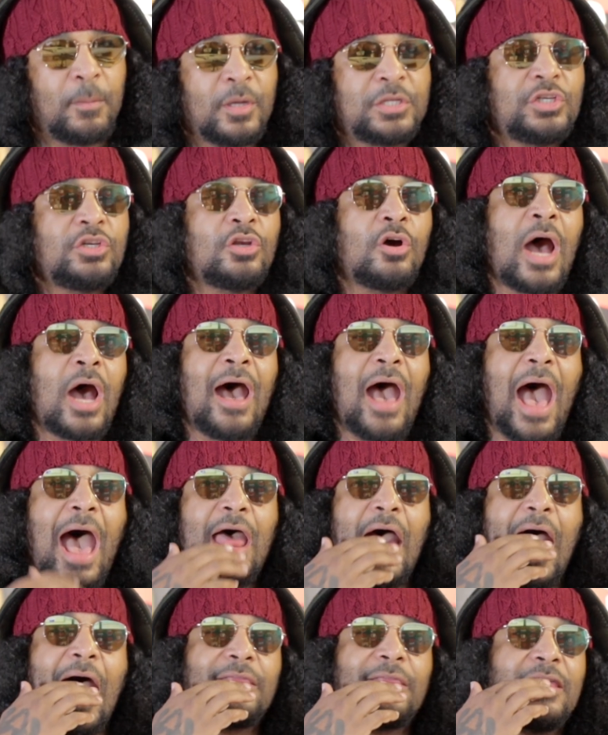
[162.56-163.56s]
But
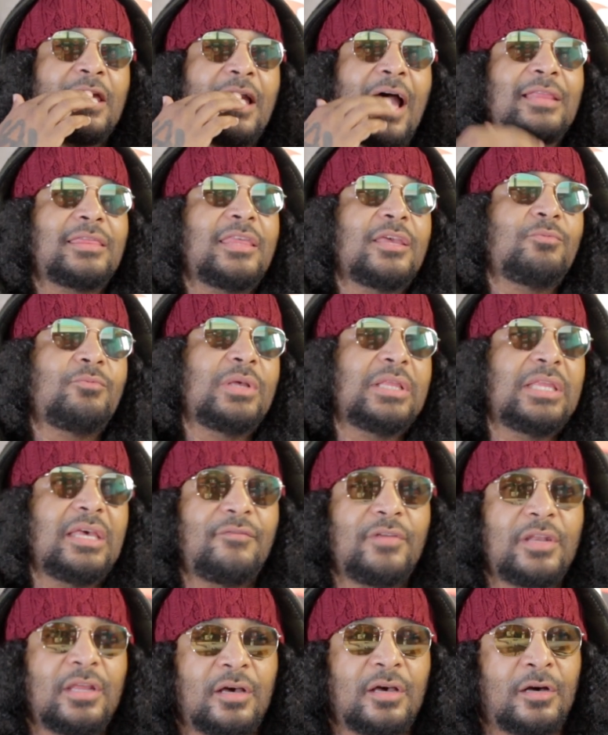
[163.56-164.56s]
I think we
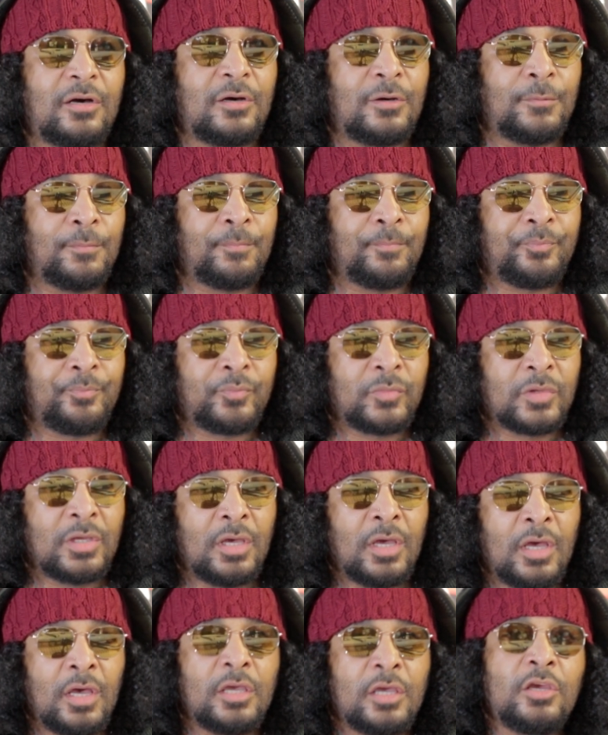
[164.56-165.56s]
live in
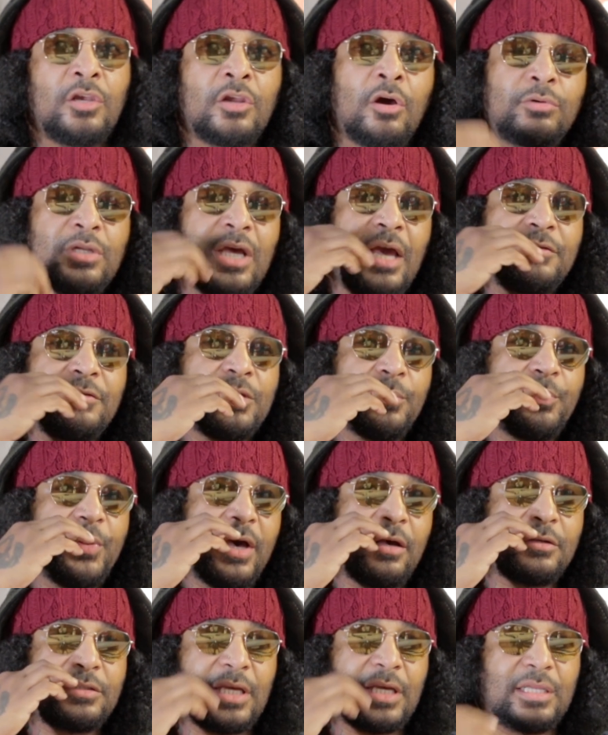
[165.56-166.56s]
Dave
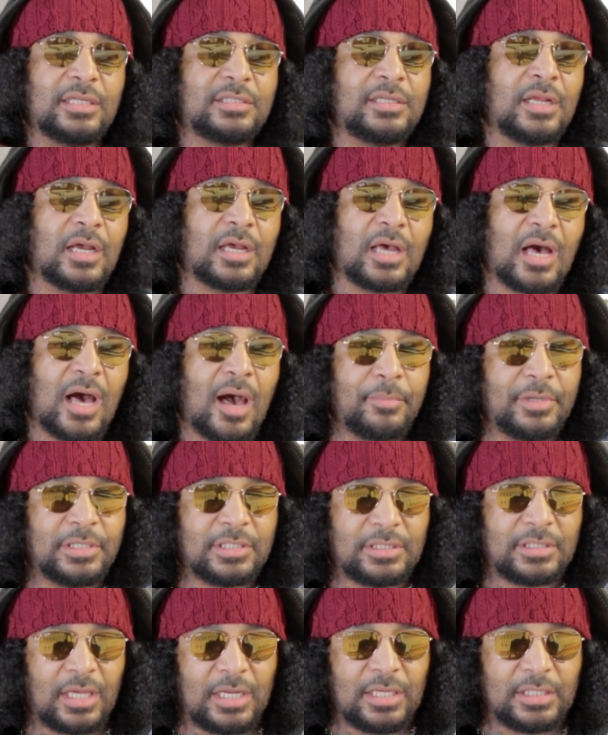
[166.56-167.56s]
Chappelle said this in a comedy skit.